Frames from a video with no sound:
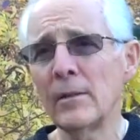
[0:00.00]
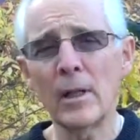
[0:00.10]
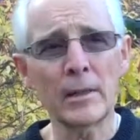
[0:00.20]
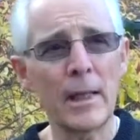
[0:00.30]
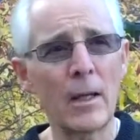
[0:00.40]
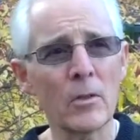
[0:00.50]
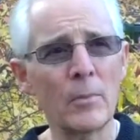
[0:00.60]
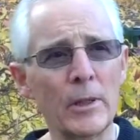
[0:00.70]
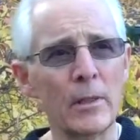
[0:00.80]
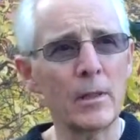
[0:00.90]
Not cows,
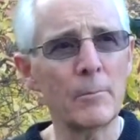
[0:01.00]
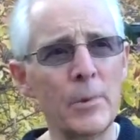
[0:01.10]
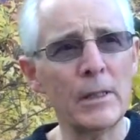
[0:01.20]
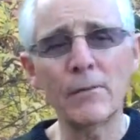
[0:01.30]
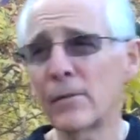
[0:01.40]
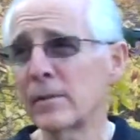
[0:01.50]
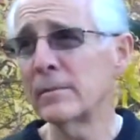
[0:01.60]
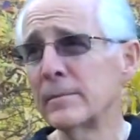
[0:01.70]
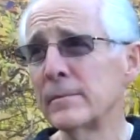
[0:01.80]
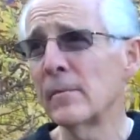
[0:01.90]
but beef.
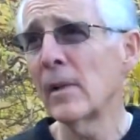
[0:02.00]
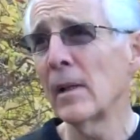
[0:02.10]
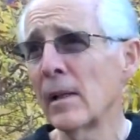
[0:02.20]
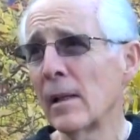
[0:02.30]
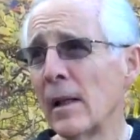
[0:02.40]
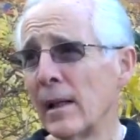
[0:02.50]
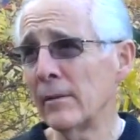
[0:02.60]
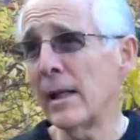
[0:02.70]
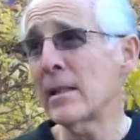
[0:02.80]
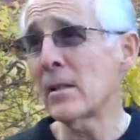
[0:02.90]

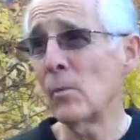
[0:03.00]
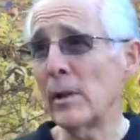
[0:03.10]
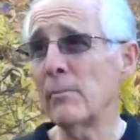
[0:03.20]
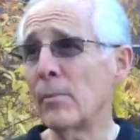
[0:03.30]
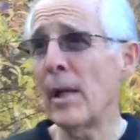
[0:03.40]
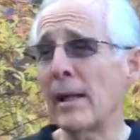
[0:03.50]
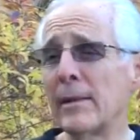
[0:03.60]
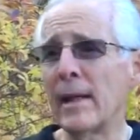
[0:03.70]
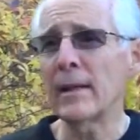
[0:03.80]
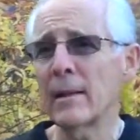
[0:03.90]
And we had
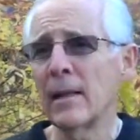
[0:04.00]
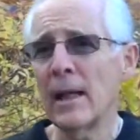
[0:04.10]
that.